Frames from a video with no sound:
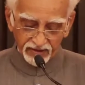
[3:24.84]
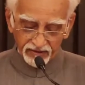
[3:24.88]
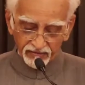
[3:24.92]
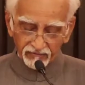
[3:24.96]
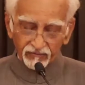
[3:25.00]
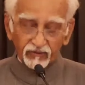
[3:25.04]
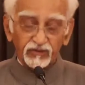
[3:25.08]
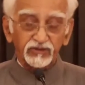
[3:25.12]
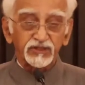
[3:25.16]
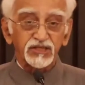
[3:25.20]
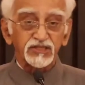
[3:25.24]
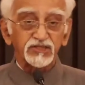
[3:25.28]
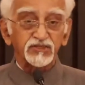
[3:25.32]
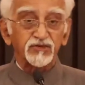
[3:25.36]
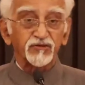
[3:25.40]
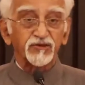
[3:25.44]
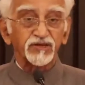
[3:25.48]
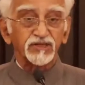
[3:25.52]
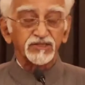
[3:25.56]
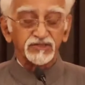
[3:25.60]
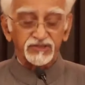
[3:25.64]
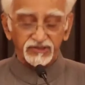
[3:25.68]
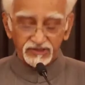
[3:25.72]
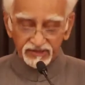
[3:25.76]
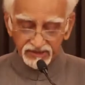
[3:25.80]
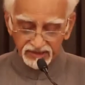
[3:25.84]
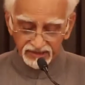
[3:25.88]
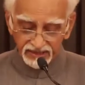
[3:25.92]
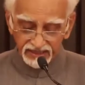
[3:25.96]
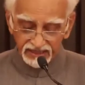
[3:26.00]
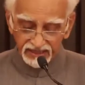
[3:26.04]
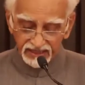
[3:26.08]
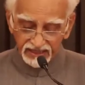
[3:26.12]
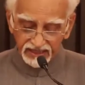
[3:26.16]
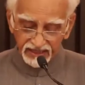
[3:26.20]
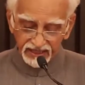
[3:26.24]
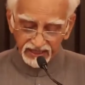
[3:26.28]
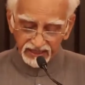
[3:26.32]
For this
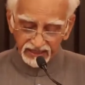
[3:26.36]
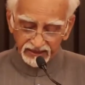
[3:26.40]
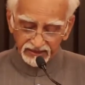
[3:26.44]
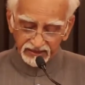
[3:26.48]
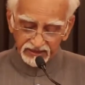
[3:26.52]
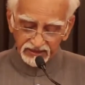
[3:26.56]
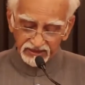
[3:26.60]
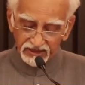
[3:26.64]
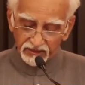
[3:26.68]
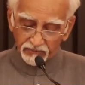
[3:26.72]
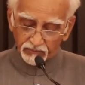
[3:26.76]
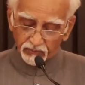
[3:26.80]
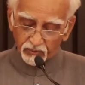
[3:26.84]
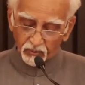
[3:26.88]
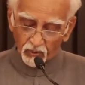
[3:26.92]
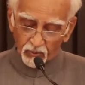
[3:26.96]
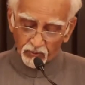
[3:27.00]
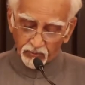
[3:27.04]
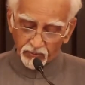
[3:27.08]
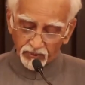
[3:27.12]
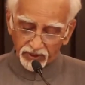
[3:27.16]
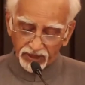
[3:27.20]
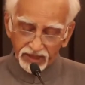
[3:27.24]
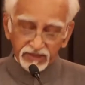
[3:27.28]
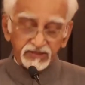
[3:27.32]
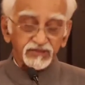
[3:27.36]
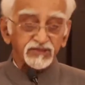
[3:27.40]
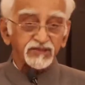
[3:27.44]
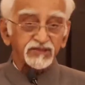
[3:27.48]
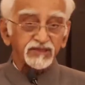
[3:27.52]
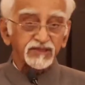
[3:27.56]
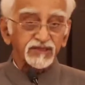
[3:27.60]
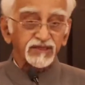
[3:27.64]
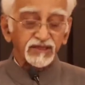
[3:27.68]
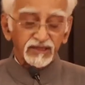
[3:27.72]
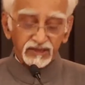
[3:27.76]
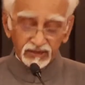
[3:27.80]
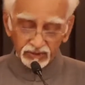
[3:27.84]
reason, it is appropriate
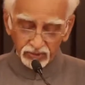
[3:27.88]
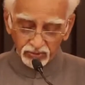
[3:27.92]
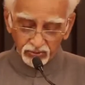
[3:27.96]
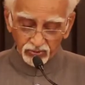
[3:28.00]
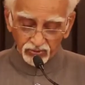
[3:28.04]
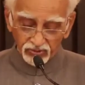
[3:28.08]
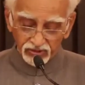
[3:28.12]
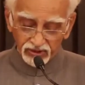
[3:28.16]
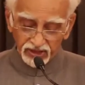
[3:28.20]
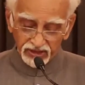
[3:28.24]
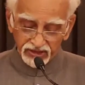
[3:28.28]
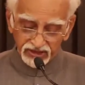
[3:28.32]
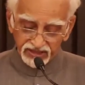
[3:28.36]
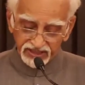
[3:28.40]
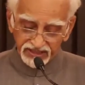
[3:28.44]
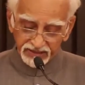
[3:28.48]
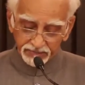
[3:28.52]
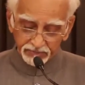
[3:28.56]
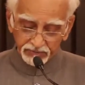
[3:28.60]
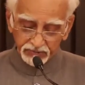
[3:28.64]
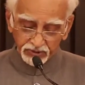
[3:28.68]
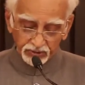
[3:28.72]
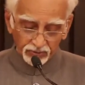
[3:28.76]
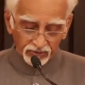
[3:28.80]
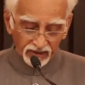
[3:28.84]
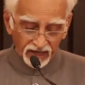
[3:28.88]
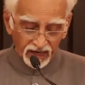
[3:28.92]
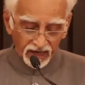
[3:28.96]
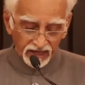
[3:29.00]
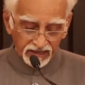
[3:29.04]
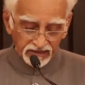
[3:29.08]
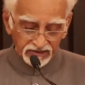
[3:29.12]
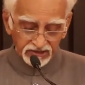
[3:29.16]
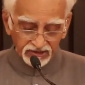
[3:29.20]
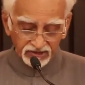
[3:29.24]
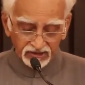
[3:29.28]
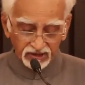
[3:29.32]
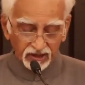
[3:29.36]
to
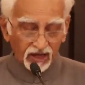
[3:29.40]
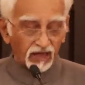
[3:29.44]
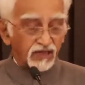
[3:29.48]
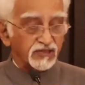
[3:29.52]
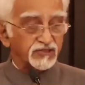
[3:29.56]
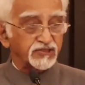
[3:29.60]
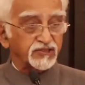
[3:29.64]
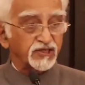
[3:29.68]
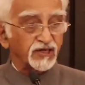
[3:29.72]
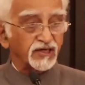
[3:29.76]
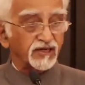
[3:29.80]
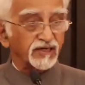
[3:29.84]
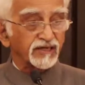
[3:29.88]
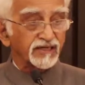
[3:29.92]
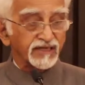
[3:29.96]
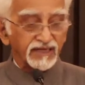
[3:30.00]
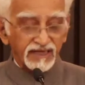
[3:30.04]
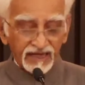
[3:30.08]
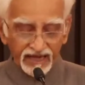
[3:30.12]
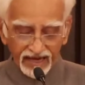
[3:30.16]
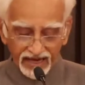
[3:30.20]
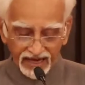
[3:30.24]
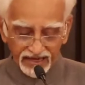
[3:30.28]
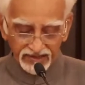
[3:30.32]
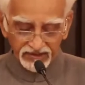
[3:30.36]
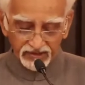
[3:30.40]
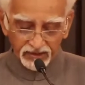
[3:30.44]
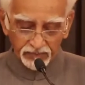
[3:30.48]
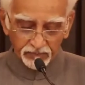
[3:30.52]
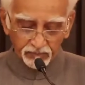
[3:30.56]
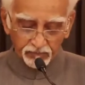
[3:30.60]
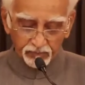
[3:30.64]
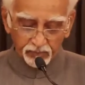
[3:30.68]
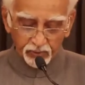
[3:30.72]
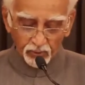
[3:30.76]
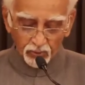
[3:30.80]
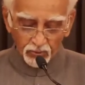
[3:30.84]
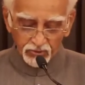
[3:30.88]
conceptualize culture as a
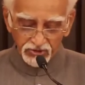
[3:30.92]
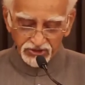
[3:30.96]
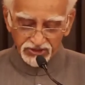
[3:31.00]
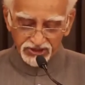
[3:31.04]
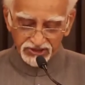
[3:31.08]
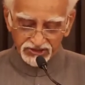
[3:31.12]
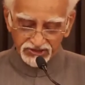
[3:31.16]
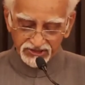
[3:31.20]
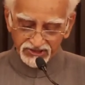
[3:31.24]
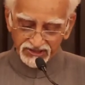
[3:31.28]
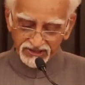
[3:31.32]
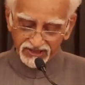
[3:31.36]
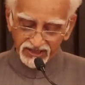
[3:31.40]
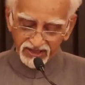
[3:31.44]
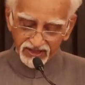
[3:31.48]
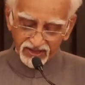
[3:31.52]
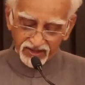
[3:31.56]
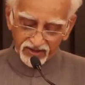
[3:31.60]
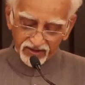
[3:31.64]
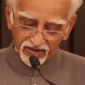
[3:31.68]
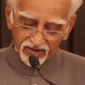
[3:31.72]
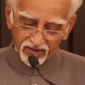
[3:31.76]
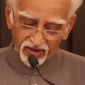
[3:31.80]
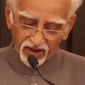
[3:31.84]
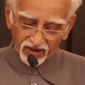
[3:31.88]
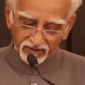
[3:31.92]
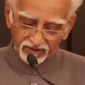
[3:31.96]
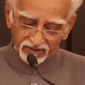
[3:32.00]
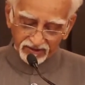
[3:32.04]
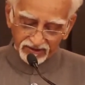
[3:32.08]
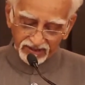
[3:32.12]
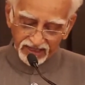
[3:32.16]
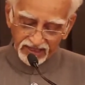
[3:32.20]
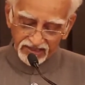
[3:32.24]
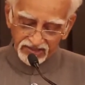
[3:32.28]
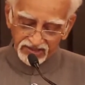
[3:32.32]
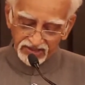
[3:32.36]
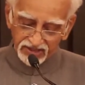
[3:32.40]
process rather
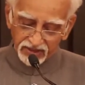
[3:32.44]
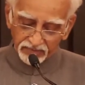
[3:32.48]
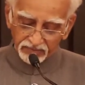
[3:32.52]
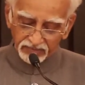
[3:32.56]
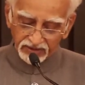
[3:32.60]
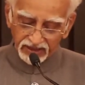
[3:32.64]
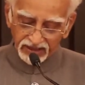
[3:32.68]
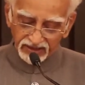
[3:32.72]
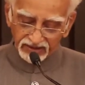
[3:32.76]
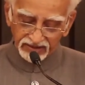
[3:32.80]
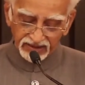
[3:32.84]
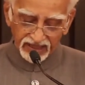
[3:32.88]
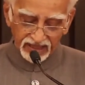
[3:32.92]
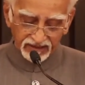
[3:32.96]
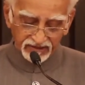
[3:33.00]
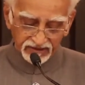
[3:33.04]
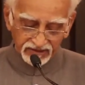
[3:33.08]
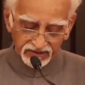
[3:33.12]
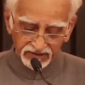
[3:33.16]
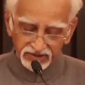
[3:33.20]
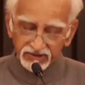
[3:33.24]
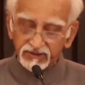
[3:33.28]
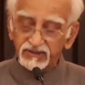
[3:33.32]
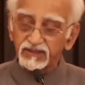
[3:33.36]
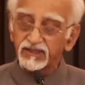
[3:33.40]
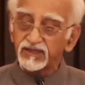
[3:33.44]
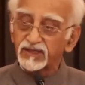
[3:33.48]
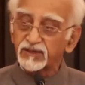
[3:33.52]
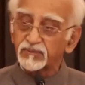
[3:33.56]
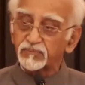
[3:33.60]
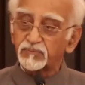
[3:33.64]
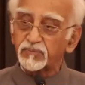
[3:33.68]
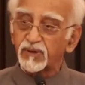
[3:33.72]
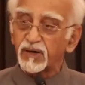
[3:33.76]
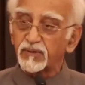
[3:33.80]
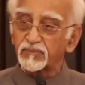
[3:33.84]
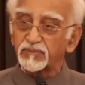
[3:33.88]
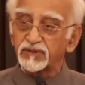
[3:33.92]
than something that is
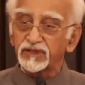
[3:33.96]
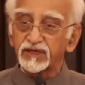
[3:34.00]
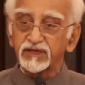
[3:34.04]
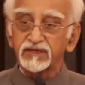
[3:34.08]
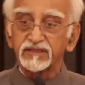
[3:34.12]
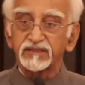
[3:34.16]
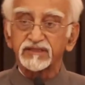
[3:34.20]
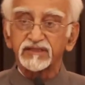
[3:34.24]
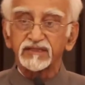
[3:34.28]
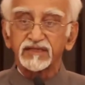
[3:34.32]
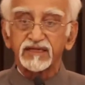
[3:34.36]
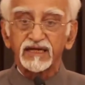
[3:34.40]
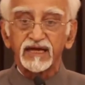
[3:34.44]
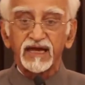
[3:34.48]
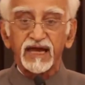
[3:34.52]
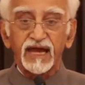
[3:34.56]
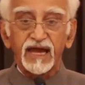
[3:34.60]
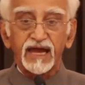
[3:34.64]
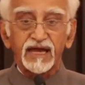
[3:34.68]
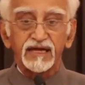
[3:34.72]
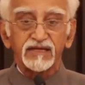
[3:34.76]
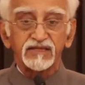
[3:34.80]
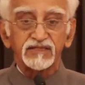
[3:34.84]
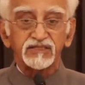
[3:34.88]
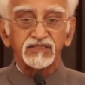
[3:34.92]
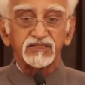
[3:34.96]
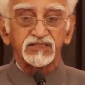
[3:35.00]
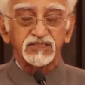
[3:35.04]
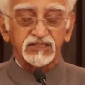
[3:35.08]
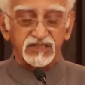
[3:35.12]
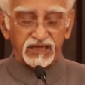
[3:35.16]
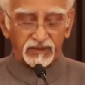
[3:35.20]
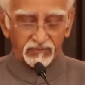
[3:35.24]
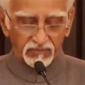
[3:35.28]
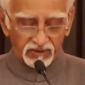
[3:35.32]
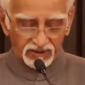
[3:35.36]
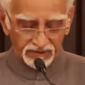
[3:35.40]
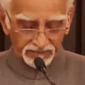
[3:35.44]
permanent and
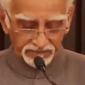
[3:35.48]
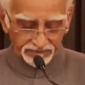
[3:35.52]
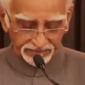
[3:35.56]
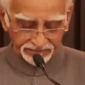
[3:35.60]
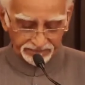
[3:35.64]
stable.